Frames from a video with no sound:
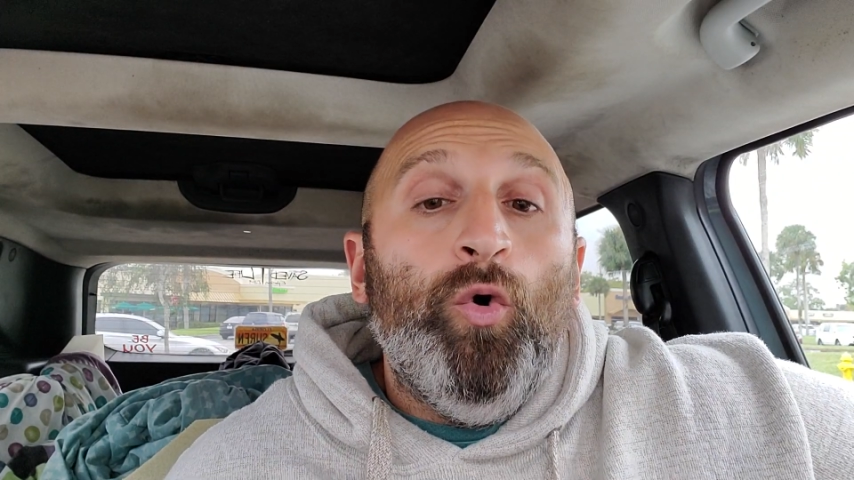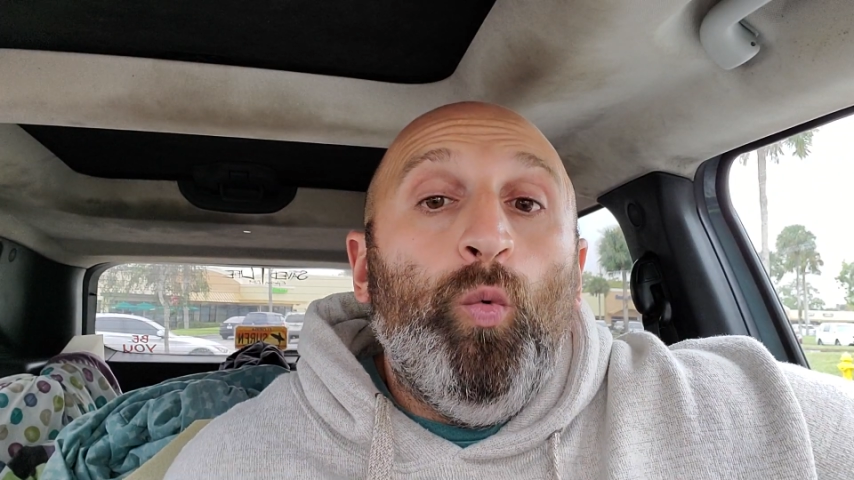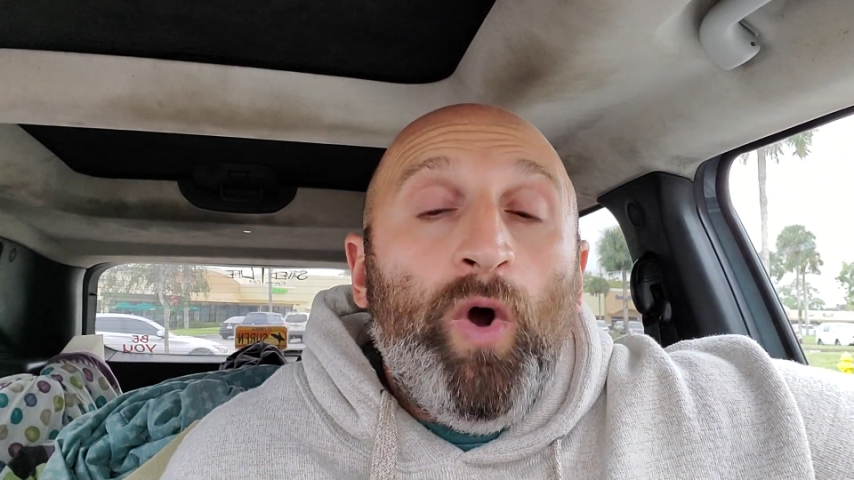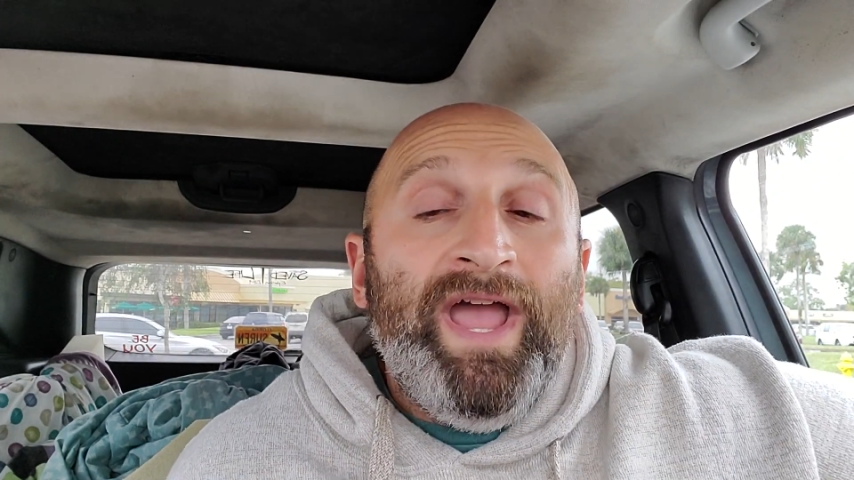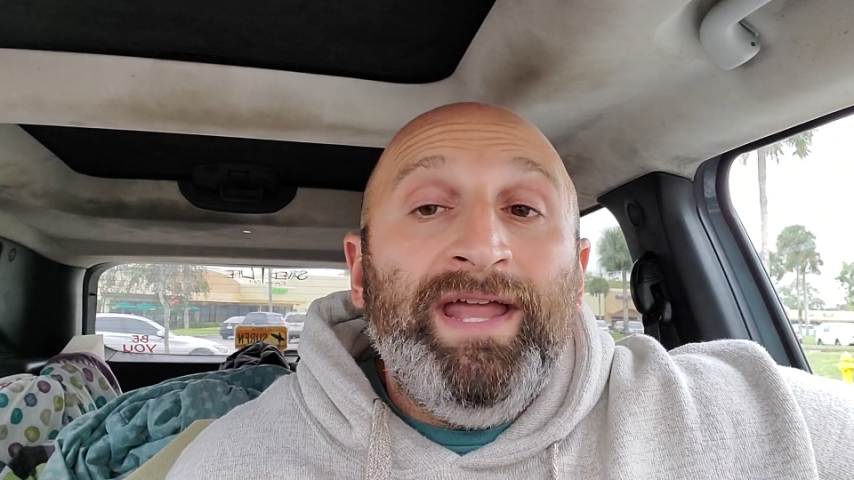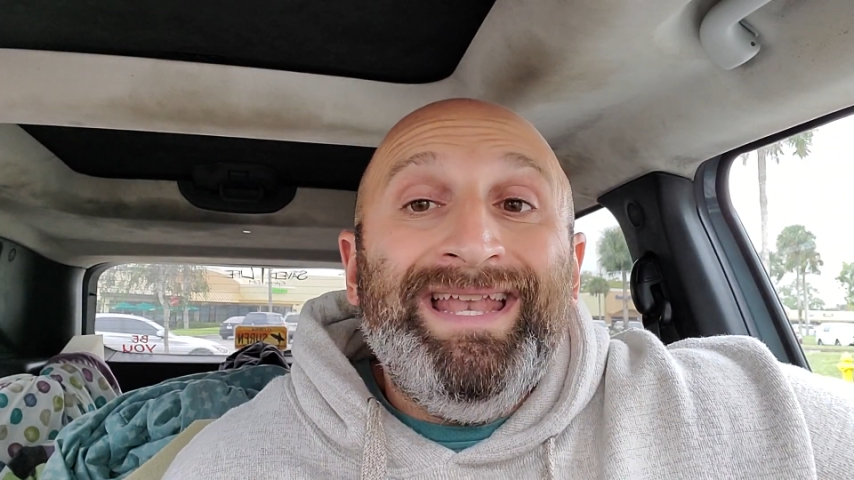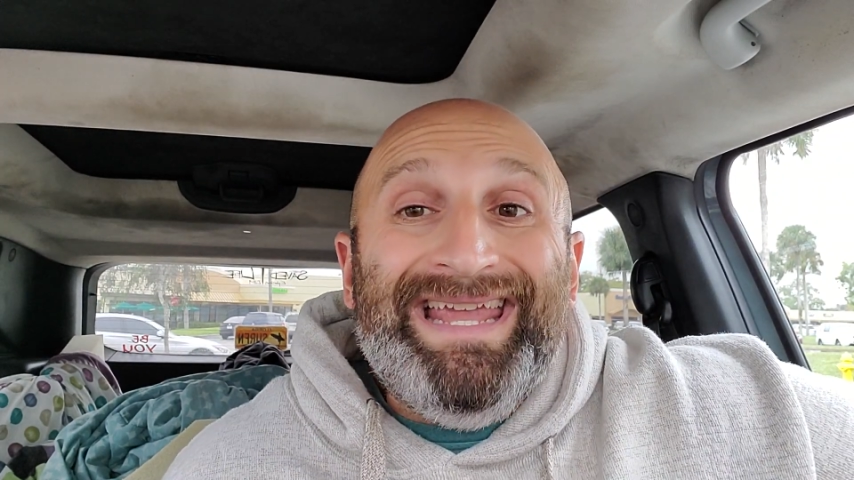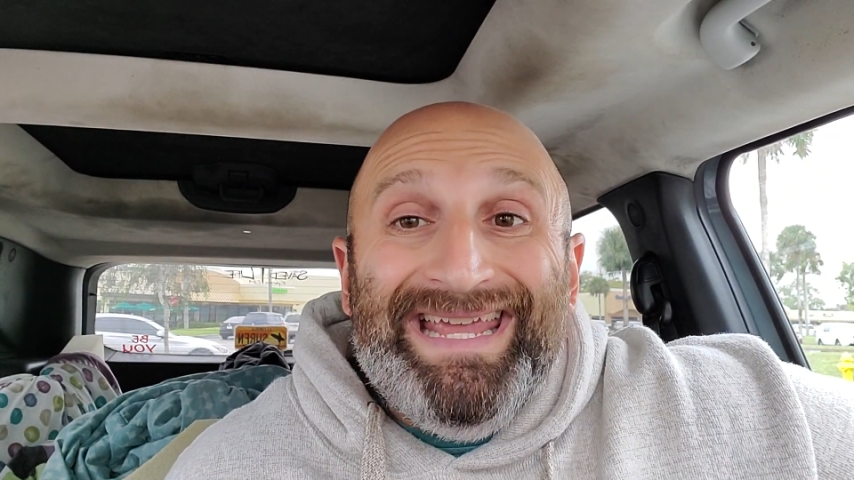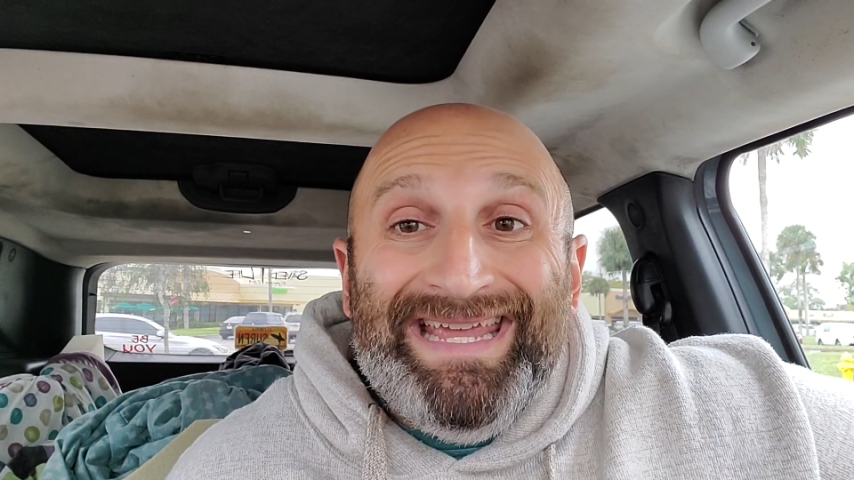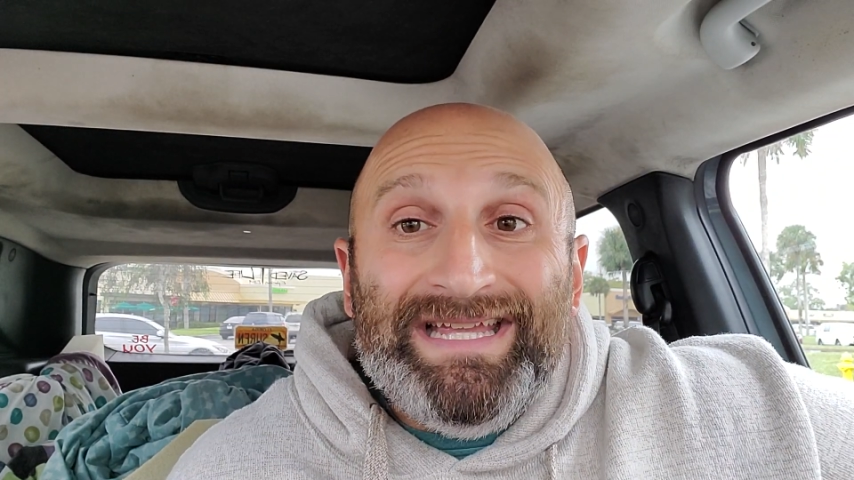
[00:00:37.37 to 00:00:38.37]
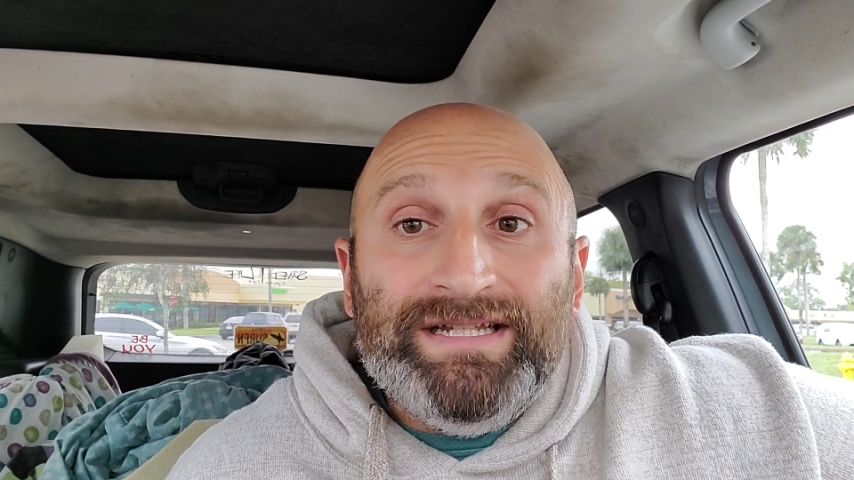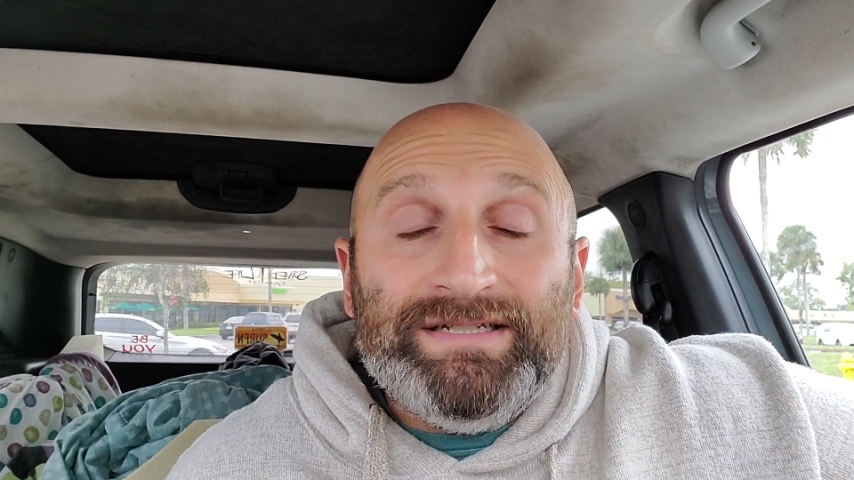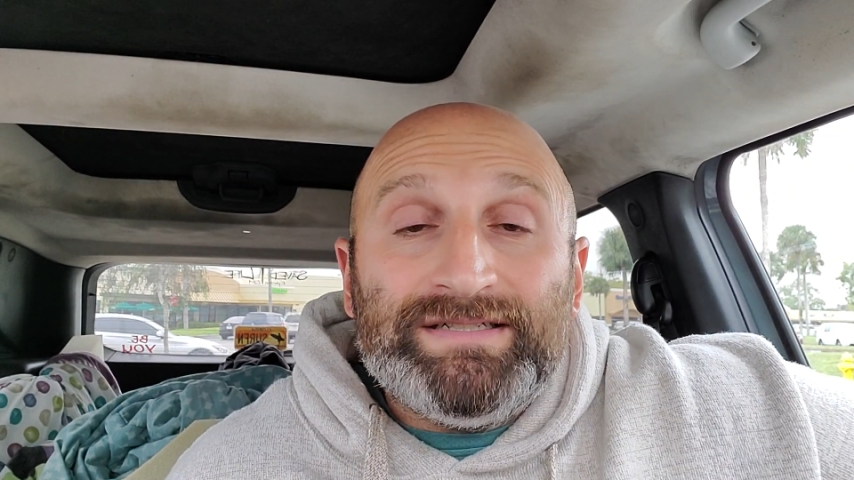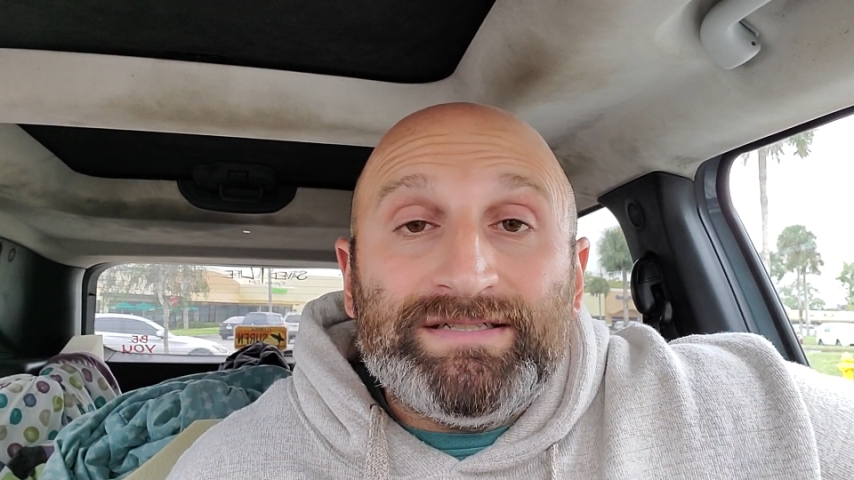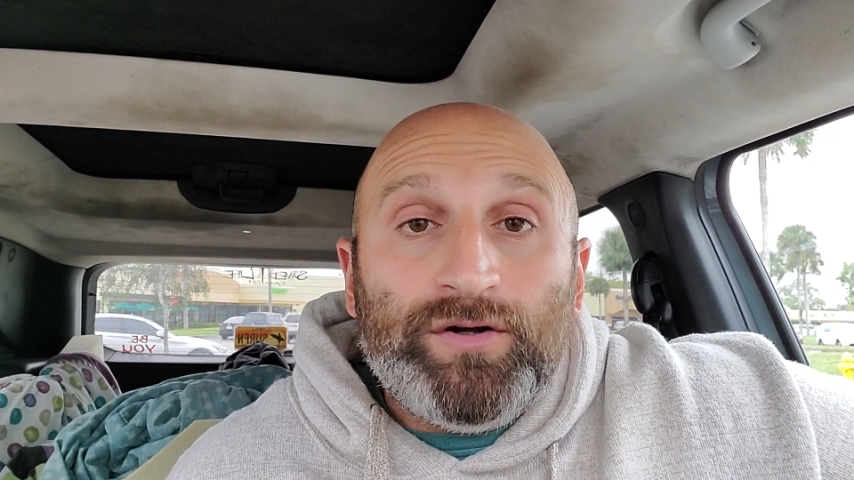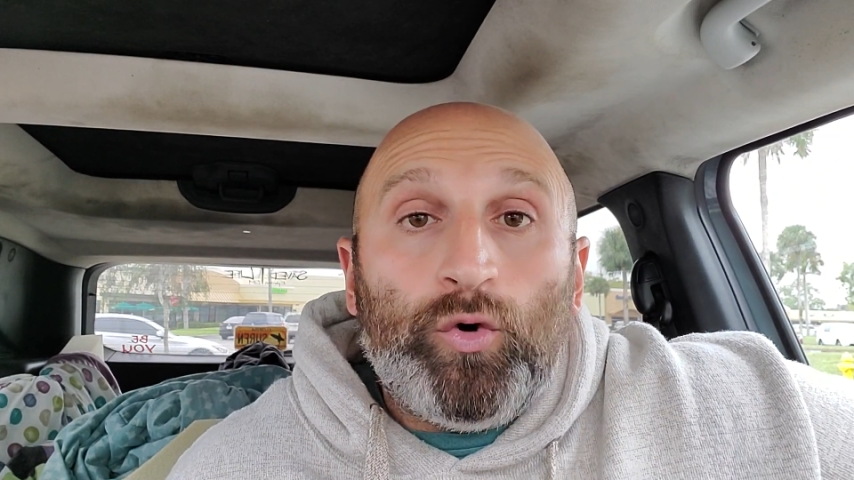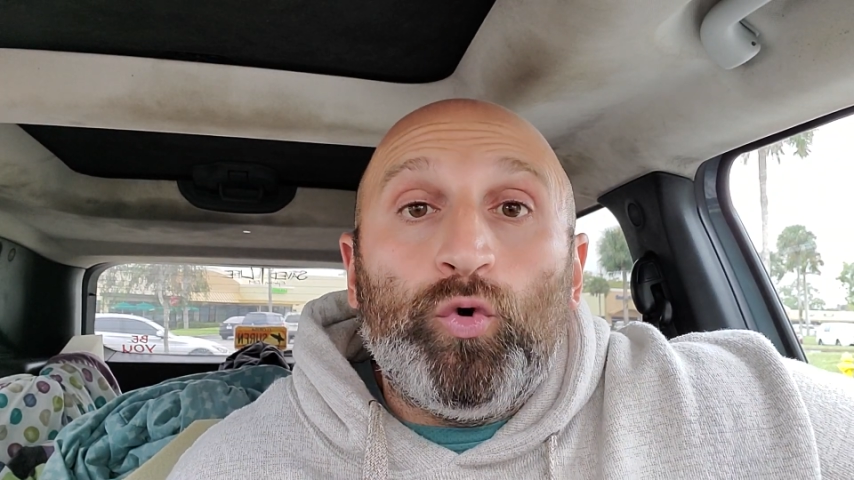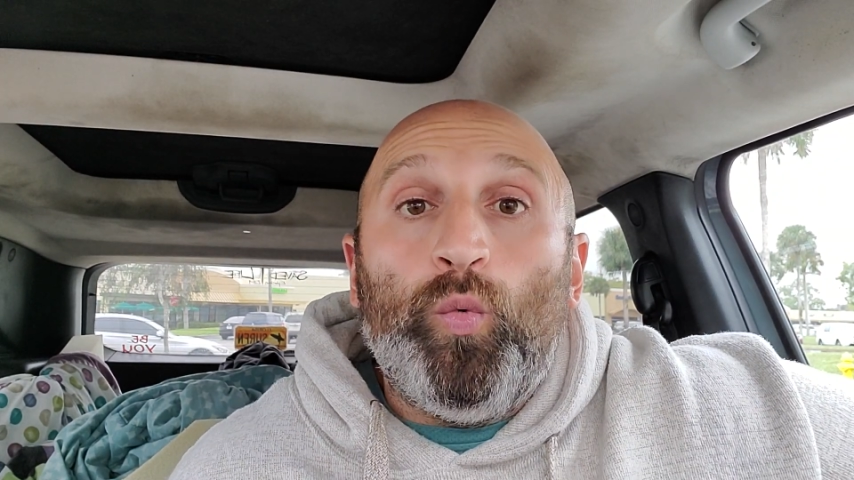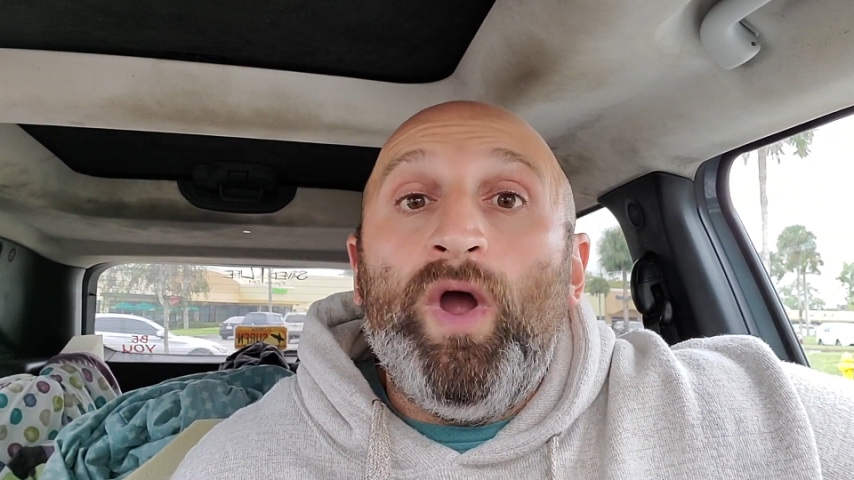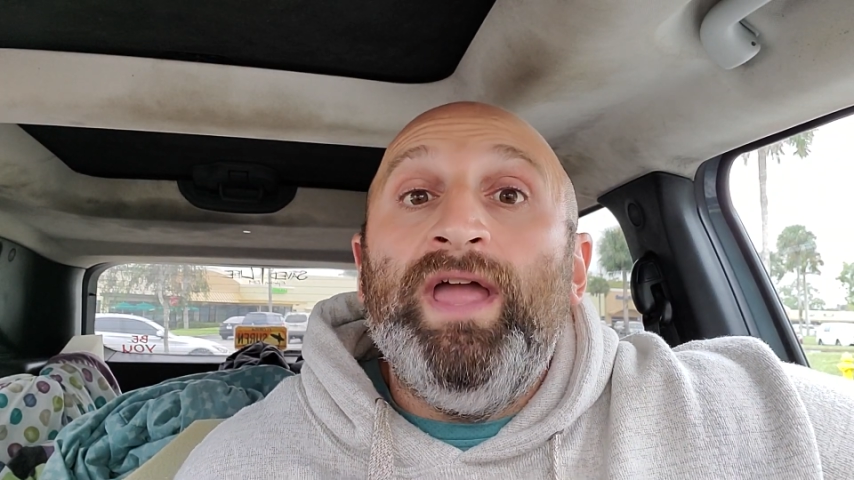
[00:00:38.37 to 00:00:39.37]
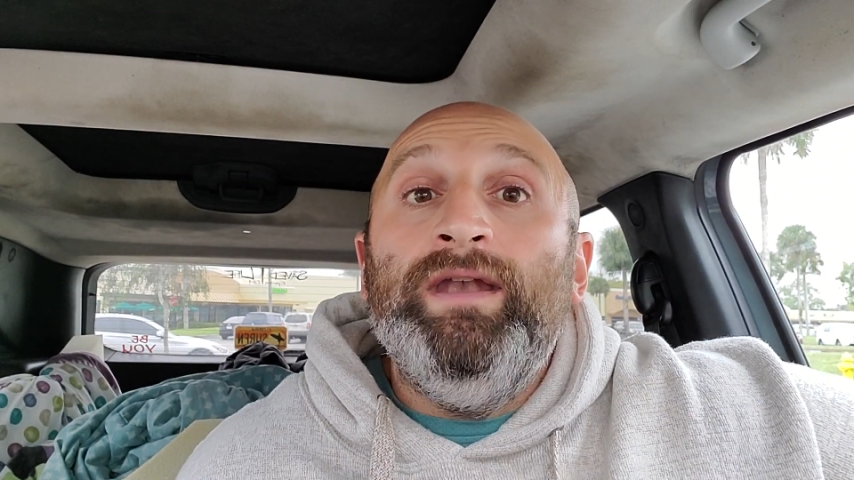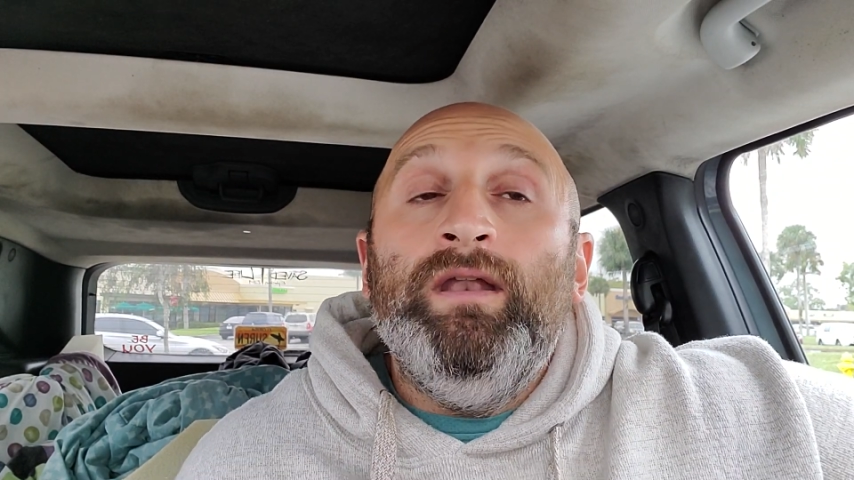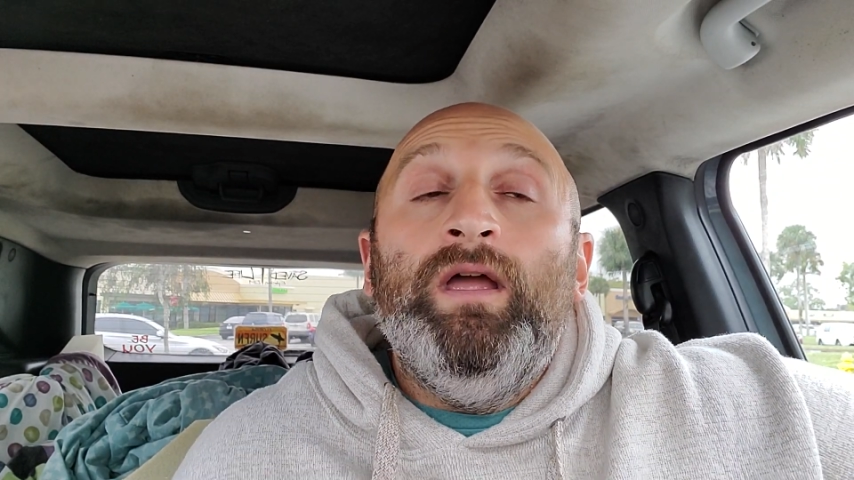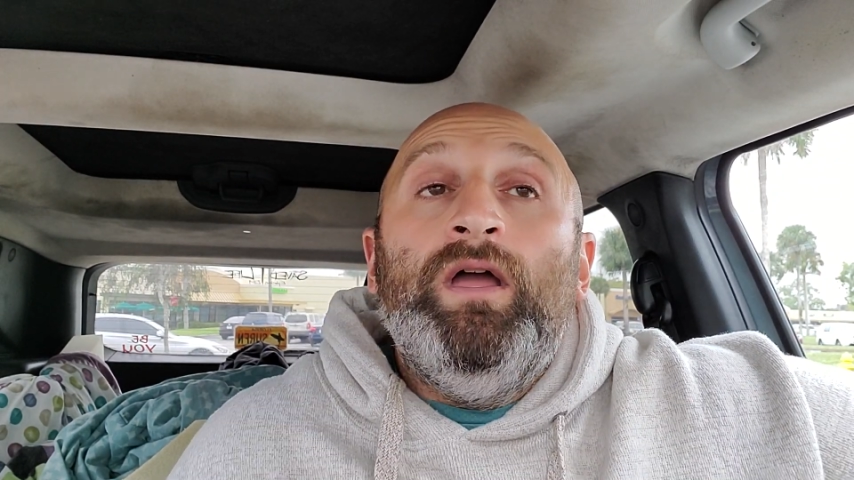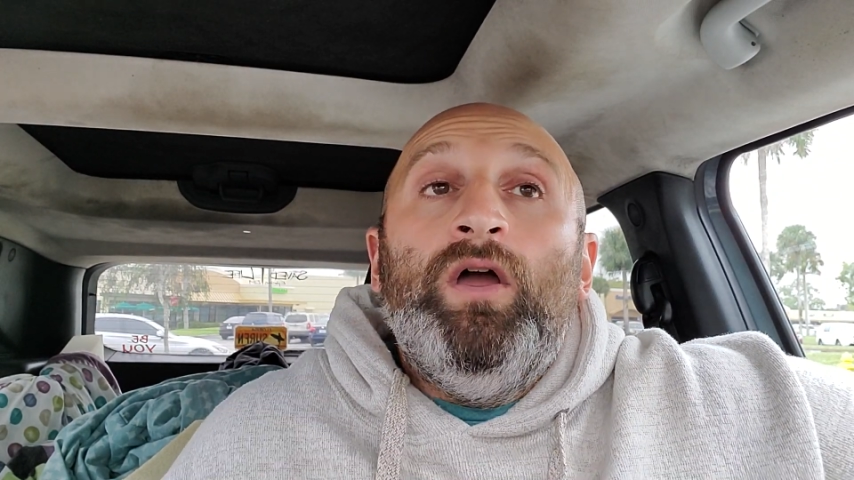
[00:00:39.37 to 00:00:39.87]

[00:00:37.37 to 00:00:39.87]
when is or when